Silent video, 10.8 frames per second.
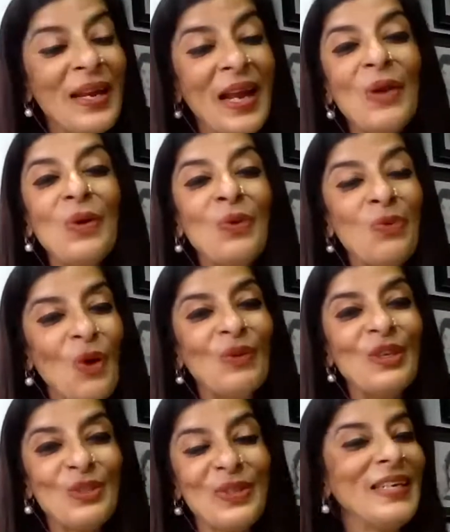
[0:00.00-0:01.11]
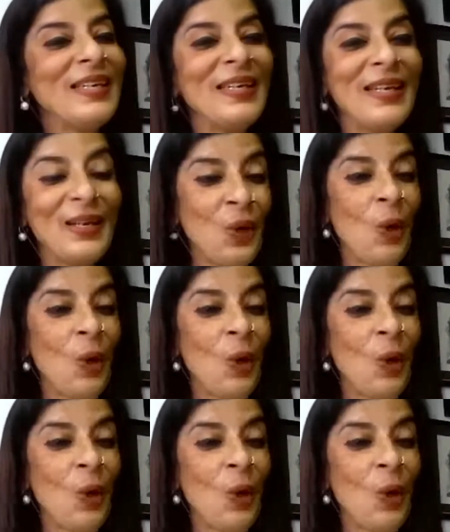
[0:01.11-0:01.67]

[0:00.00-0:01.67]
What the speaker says: And I look forward to reading that.